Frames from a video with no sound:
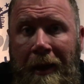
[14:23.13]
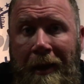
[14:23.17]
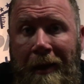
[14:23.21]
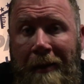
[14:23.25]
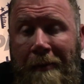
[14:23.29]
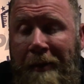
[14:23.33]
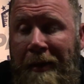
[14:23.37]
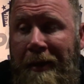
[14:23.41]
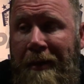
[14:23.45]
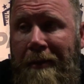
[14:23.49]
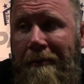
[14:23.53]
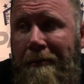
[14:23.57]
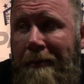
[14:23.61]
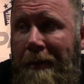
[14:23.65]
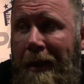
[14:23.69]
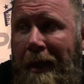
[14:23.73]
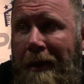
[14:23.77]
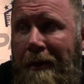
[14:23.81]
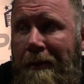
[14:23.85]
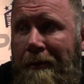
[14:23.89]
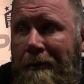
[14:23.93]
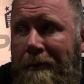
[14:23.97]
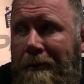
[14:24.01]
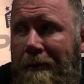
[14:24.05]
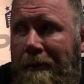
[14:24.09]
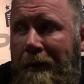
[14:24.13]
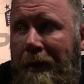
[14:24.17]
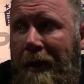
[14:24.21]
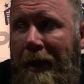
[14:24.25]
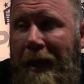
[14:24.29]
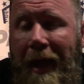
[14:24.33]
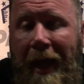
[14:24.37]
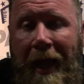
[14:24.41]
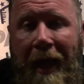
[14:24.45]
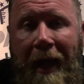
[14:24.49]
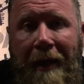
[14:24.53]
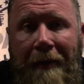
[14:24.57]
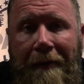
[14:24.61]
I mean, I don't
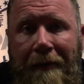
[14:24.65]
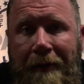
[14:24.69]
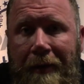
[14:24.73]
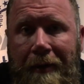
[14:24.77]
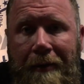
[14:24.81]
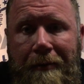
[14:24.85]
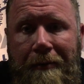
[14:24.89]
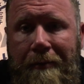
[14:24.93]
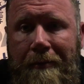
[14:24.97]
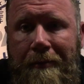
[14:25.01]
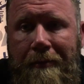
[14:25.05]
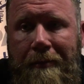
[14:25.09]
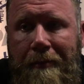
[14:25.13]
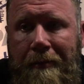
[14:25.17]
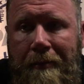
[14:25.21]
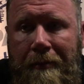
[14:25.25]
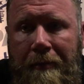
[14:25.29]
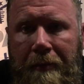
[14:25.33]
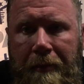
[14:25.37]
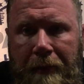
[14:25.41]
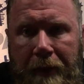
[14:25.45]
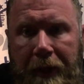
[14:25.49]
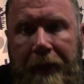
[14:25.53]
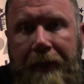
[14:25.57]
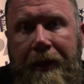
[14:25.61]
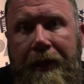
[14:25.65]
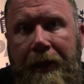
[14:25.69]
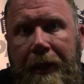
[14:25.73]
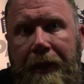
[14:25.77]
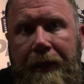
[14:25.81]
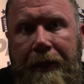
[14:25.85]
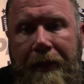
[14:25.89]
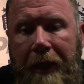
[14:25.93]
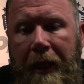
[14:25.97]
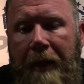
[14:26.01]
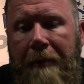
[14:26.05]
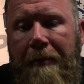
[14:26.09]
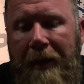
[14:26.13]
really have a this
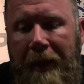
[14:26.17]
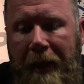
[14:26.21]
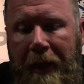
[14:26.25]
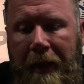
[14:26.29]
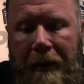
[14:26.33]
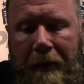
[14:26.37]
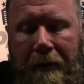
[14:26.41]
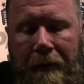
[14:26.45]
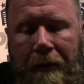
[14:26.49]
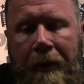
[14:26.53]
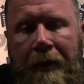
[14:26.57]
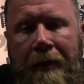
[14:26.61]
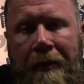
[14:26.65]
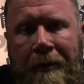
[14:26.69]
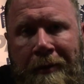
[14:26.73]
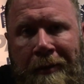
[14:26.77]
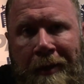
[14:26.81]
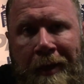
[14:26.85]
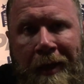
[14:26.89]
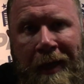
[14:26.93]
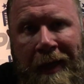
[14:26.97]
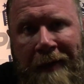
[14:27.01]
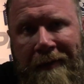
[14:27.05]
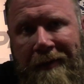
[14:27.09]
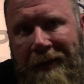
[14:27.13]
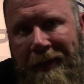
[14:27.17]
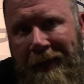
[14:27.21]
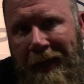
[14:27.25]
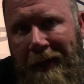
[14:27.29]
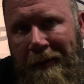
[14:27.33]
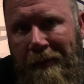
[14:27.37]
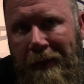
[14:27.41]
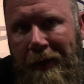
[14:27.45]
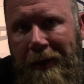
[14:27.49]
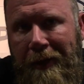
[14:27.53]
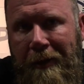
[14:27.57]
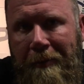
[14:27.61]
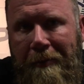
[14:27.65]
is the beginner one. I'd have to say,
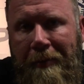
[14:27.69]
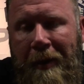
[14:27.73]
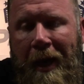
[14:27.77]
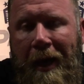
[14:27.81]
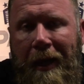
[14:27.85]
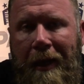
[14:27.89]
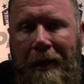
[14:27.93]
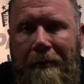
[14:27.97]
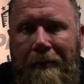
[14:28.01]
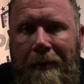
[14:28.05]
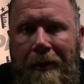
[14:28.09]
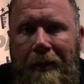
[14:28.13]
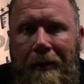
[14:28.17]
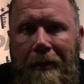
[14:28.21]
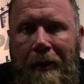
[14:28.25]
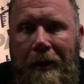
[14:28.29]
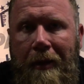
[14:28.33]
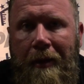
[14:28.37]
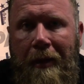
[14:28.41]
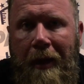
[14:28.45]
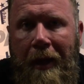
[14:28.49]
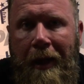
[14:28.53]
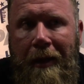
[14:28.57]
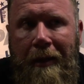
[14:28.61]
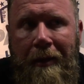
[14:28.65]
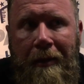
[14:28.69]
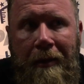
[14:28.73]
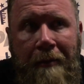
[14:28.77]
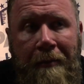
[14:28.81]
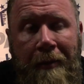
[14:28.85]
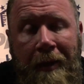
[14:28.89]
what does your pocketbook look like?